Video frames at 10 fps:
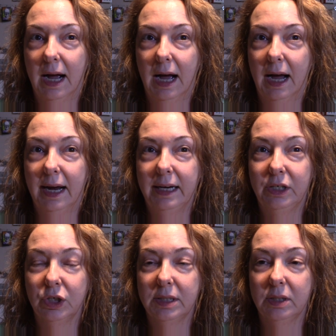I
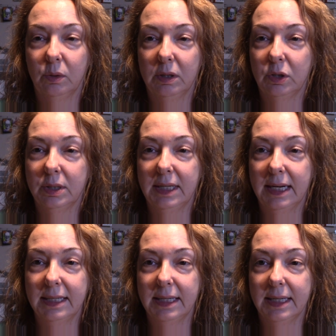just don't
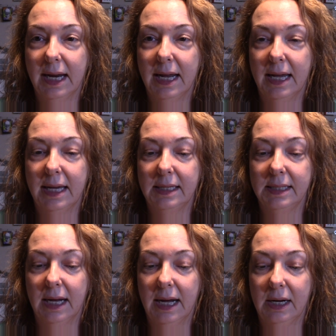understand it, and
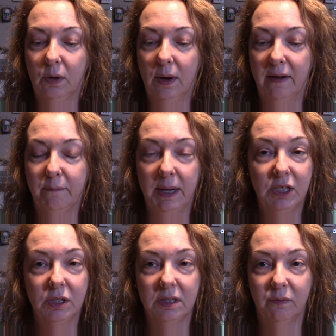I don't have
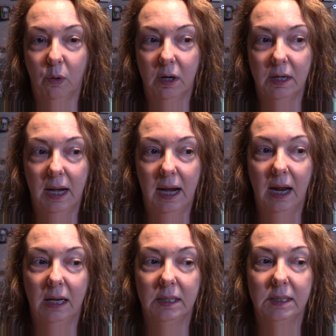patience for it,
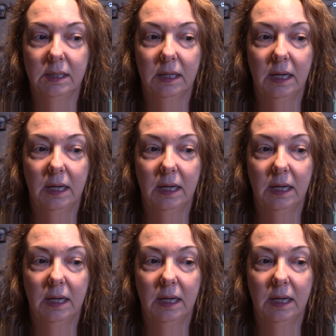and